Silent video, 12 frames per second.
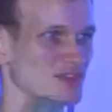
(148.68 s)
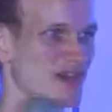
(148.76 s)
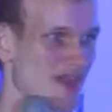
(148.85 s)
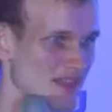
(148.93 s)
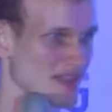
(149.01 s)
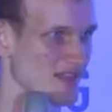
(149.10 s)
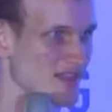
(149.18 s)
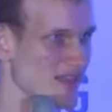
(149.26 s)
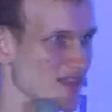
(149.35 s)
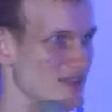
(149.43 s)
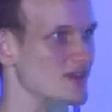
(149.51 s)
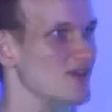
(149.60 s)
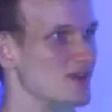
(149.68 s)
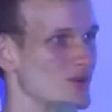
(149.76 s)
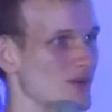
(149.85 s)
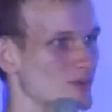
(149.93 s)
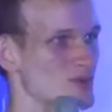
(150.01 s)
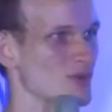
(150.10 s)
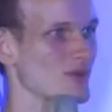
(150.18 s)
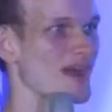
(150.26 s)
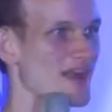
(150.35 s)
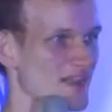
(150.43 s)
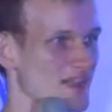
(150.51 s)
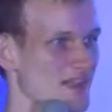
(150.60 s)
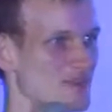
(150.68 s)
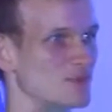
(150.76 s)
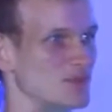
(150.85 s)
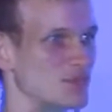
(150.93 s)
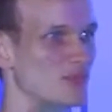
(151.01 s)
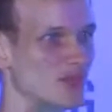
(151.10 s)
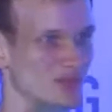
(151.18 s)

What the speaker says: assets or arbitrary assets and put them on the